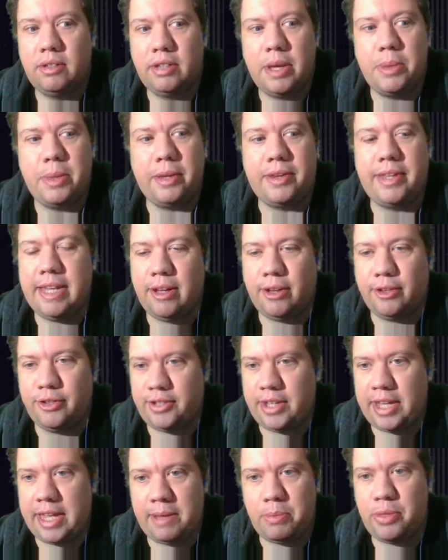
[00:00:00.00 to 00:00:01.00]
Yeah, the
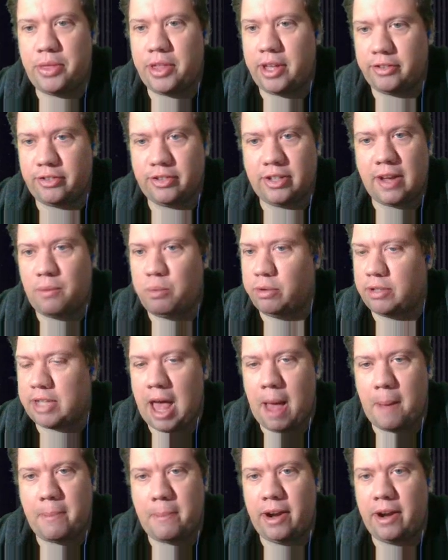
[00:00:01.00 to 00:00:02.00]
TLC stuff was
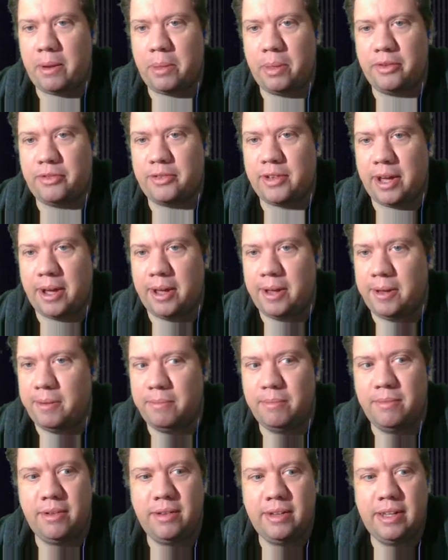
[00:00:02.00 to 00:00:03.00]
happening at this
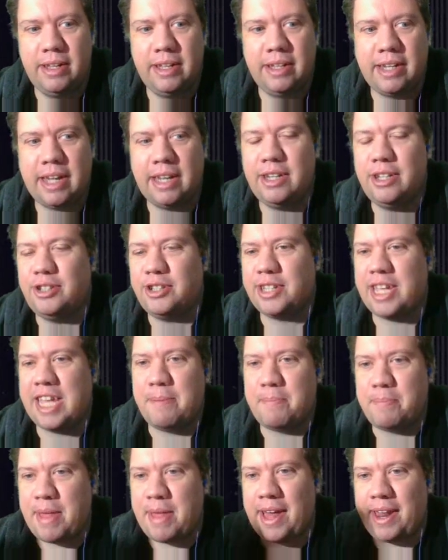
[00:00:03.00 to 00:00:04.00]
time. And to just
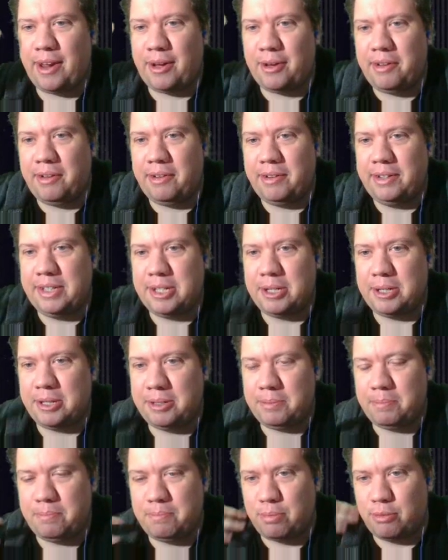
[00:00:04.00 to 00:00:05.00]
keep that all
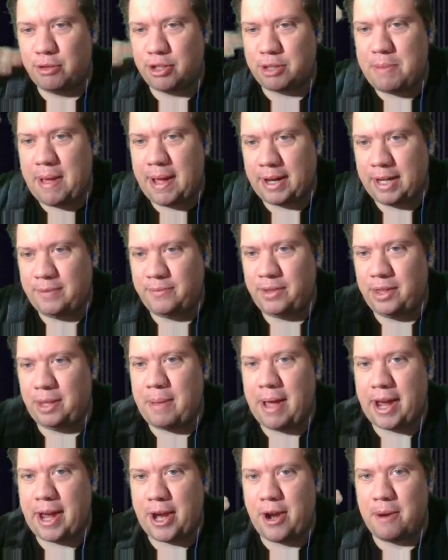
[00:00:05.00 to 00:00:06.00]
into perspective in the
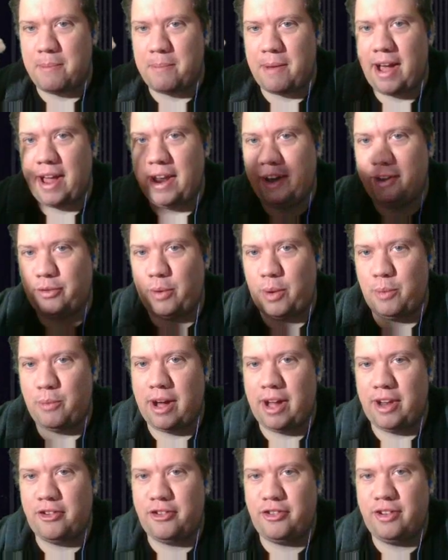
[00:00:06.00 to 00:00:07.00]
back of your mind as we
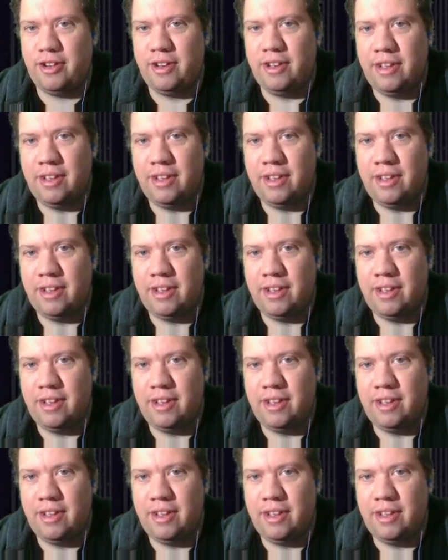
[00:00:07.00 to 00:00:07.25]
watch